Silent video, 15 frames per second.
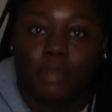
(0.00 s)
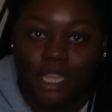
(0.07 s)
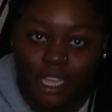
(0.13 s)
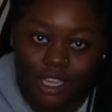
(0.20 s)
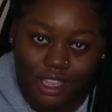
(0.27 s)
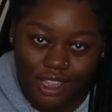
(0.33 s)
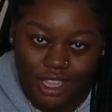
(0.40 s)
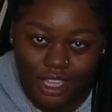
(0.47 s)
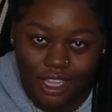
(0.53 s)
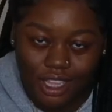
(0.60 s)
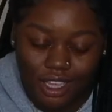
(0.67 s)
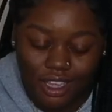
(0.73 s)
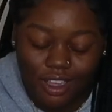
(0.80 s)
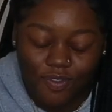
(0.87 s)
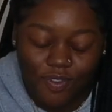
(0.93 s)
pink
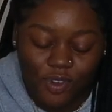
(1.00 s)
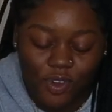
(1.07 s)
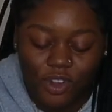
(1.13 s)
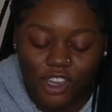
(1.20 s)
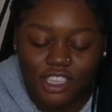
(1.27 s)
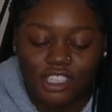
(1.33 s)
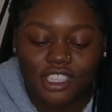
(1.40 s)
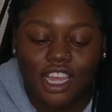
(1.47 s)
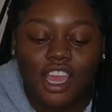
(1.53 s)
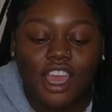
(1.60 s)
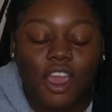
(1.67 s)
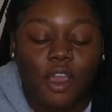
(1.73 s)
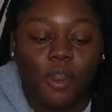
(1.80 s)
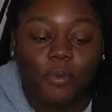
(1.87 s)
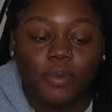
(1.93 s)
thing, of course.
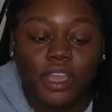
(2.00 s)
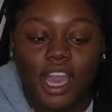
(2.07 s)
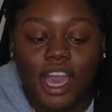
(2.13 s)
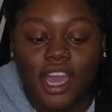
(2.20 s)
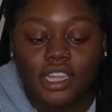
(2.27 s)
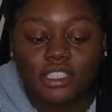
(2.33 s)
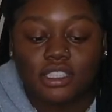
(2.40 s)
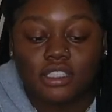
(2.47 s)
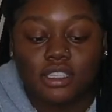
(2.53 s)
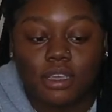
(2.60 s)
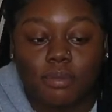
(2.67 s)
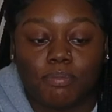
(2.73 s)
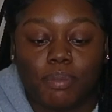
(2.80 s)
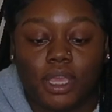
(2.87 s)
We got some